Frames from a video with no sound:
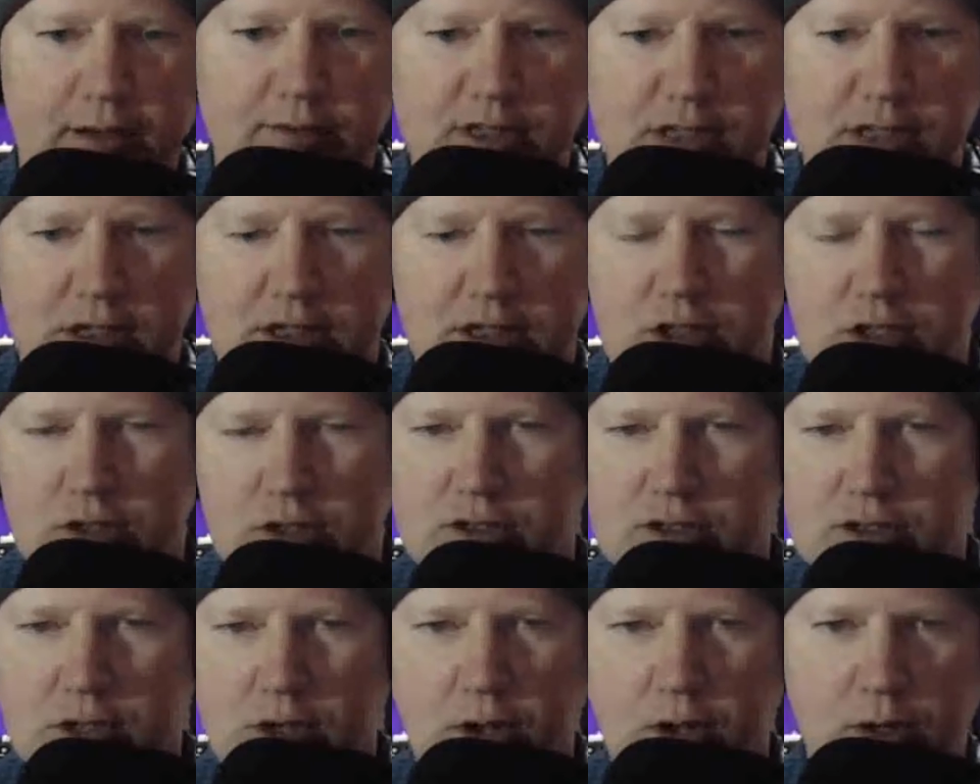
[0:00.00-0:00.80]
6
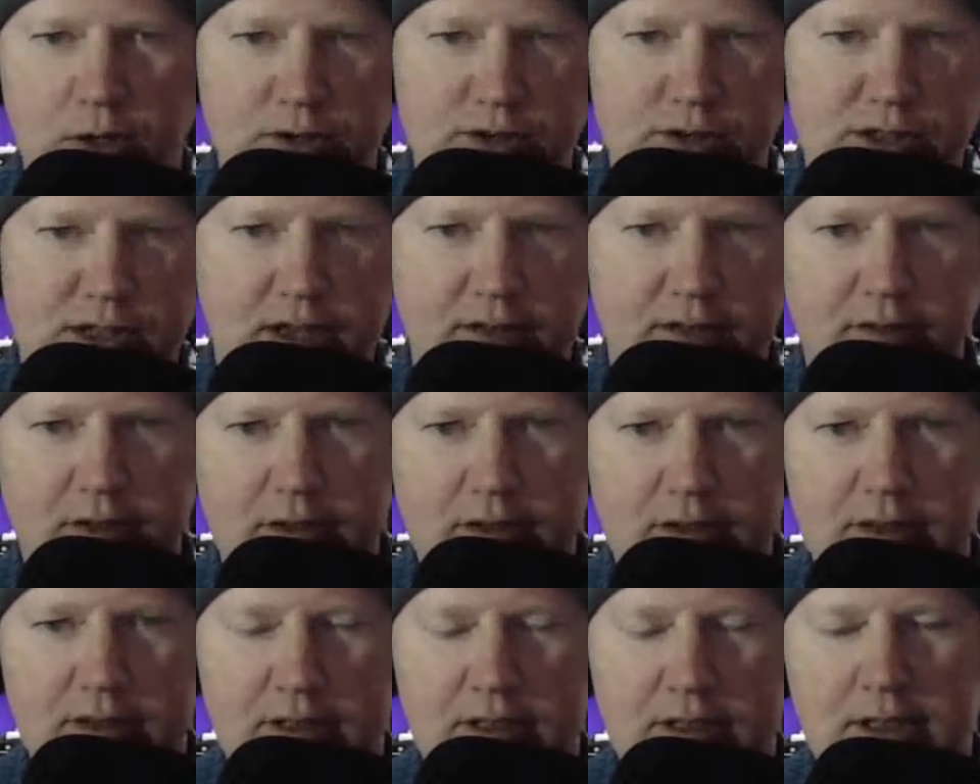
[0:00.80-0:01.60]
years old,
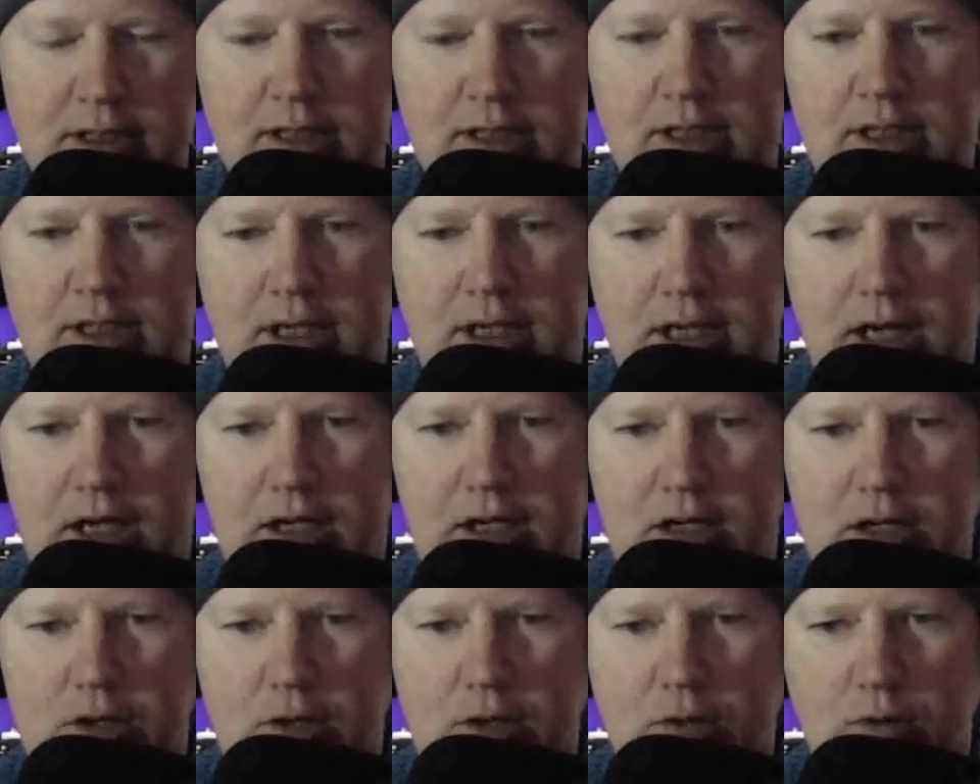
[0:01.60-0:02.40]
7,
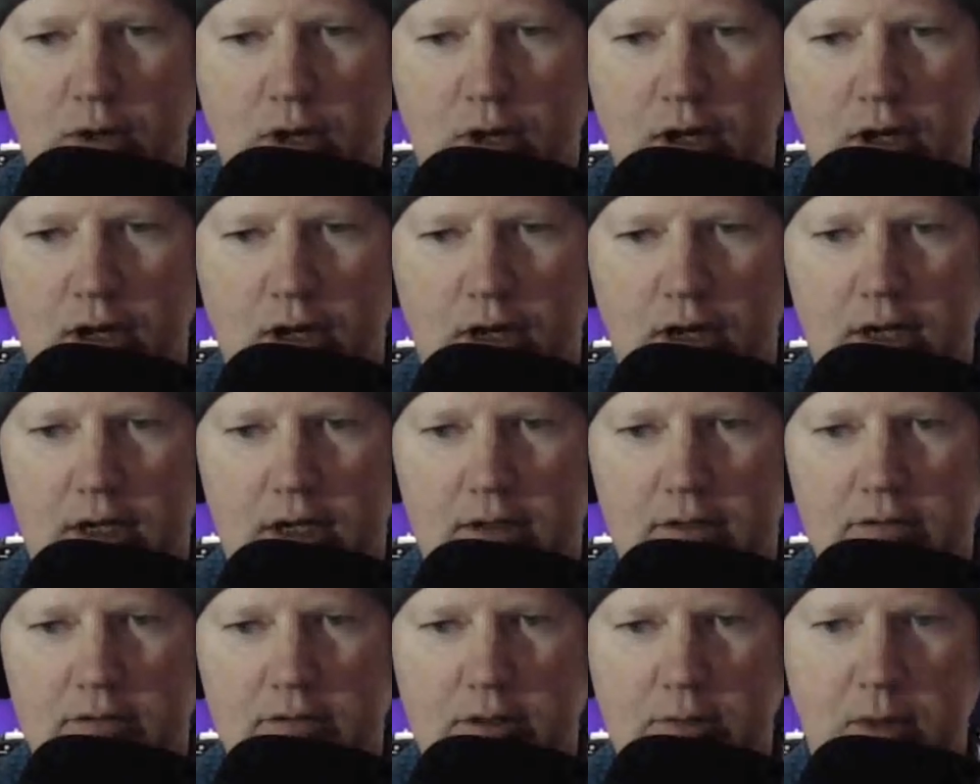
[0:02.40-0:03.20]
and you
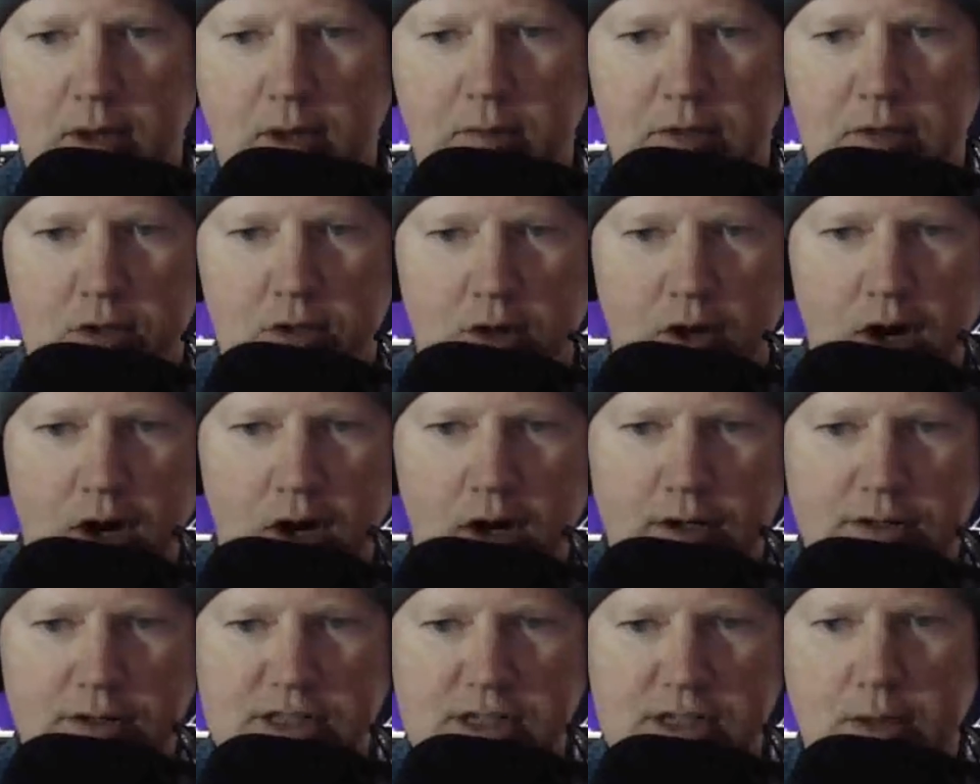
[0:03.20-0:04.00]
maybe you
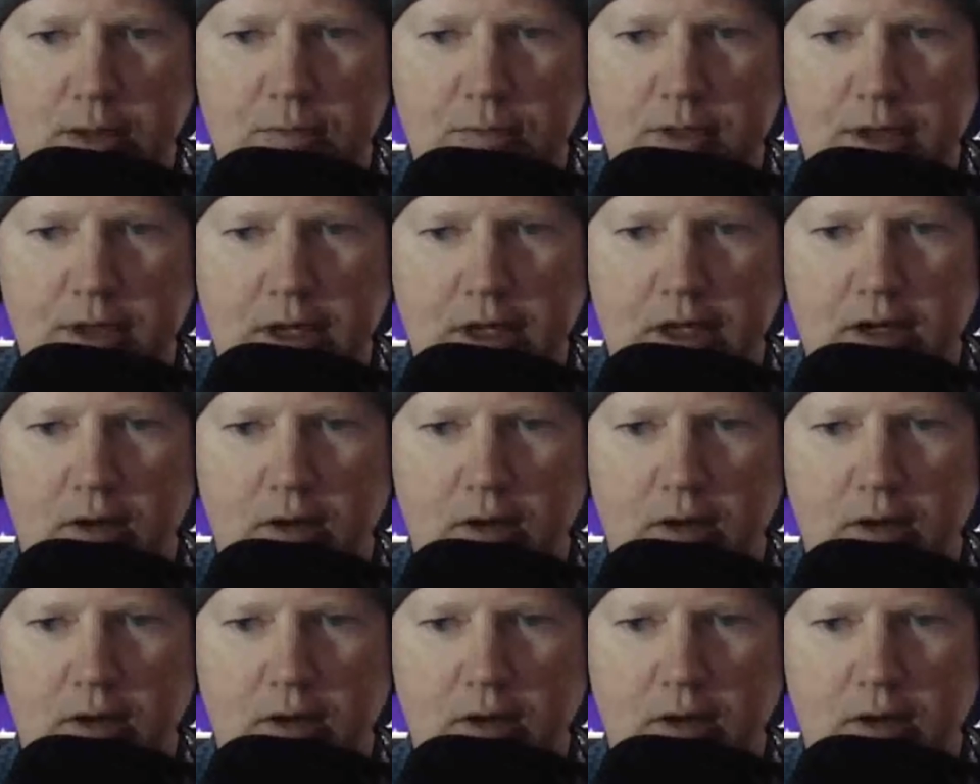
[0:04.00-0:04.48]
heard something,